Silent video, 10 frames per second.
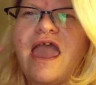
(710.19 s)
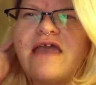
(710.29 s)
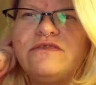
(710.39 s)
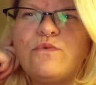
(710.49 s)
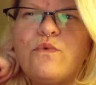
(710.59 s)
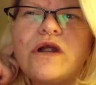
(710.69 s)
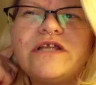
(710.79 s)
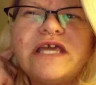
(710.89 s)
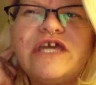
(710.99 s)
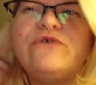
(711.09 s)
And the
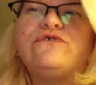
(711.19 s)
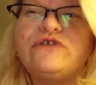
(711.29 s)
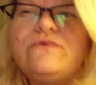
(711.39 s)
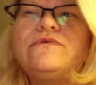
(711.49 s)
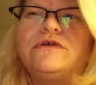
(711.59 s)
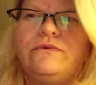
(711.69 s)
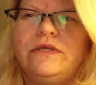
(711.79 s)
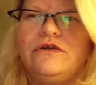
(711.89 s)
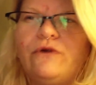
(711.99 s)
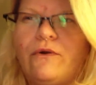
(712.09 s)
work that you do
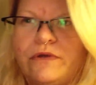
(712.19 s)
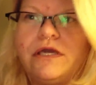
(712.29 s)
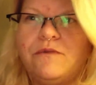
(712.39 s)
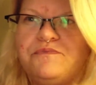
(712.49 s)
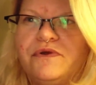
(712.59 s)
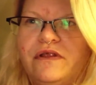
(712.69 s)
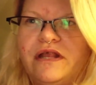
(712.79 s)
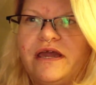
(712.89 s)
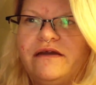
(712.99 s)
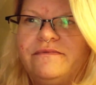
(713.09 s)
in your own
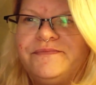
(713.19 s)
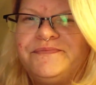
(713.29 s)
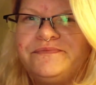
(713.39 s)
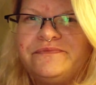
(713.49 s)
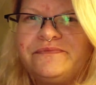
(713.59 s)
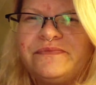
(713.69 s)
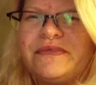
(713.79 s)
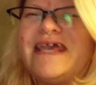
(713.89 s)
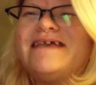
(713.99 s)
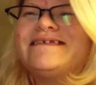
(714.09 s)
community
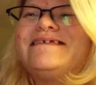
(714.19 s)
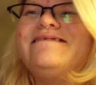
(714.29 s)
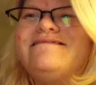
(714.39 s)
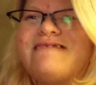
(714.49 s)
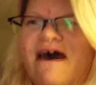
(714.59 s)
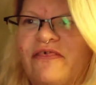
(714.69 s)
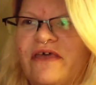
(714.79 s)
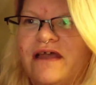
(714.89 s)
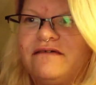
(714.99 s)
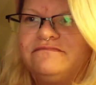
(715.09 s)
is
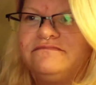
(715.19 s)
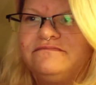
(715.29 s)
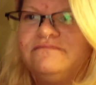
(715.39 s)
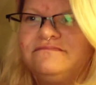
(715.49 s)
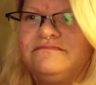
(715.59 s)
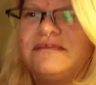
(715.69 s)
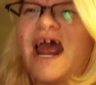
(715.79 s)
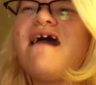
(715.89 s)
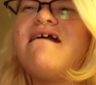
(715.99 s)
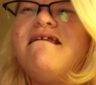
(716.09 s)
nothing.
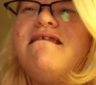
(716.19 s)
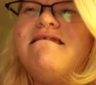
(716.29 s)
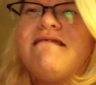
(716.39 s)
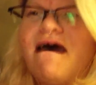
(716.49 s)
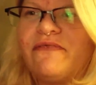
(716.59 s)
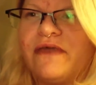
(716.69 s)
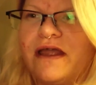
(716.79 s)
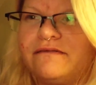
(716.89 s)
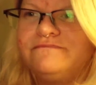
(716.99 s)
Nothing.